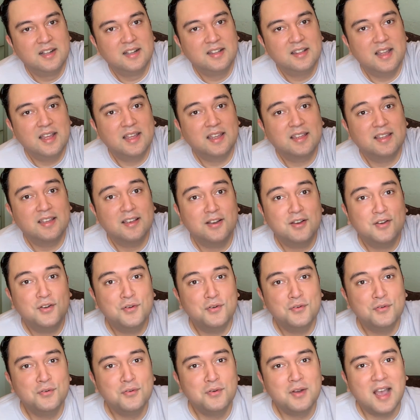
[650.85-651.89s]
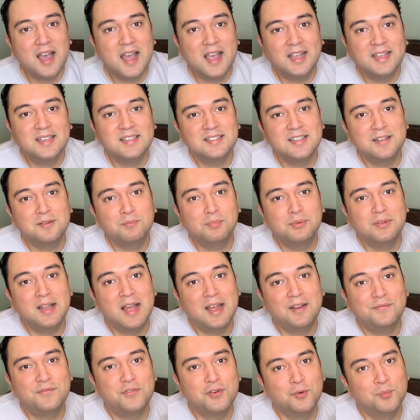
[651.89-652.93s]
Like, who hikes in
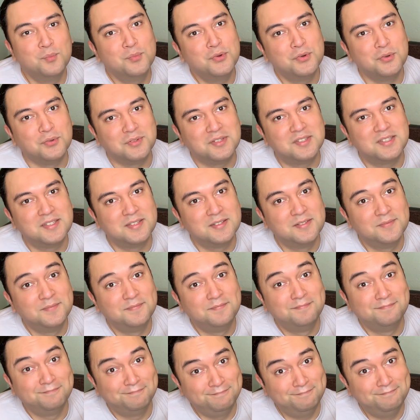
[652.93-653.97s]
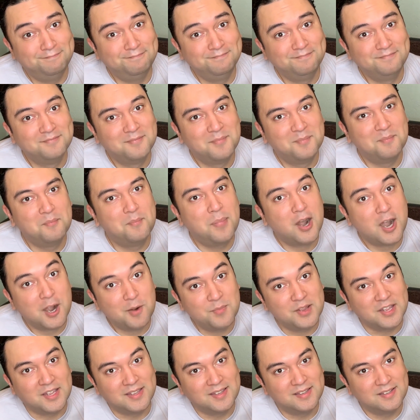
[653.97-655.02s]
platform boots?
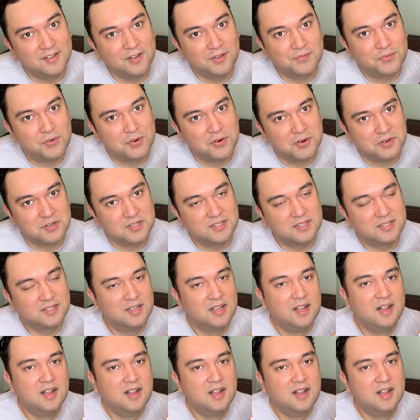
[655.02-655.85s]
Barbie, of course.